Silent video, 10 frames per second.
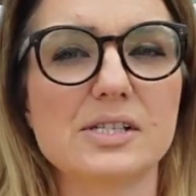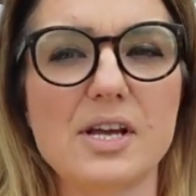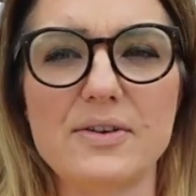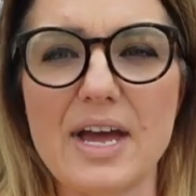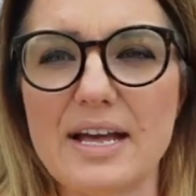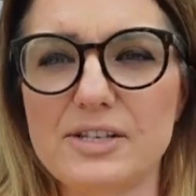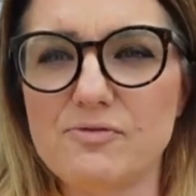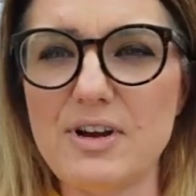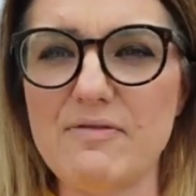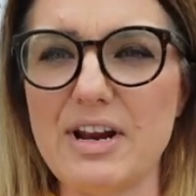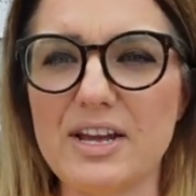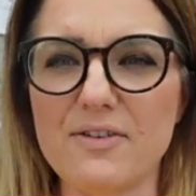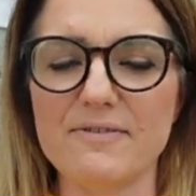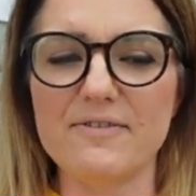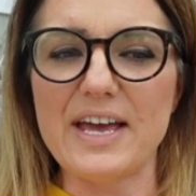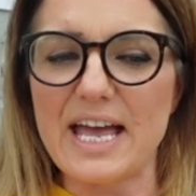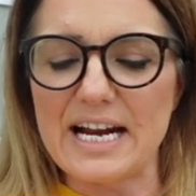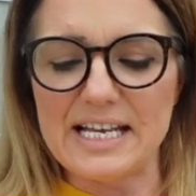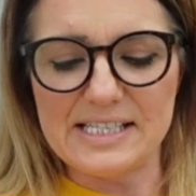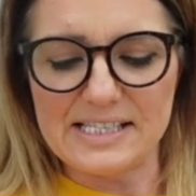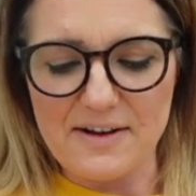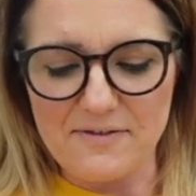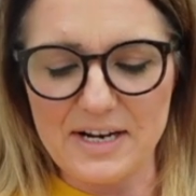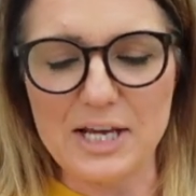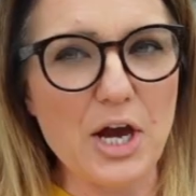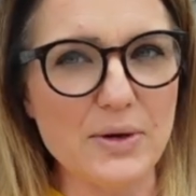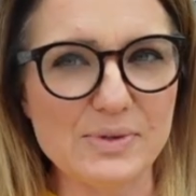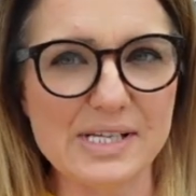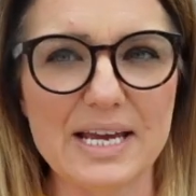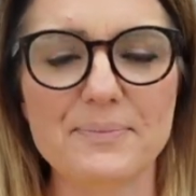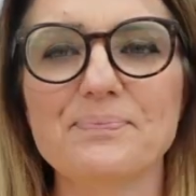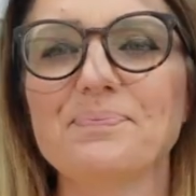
So yeah, it's really, really comfy and it's definitely cosy.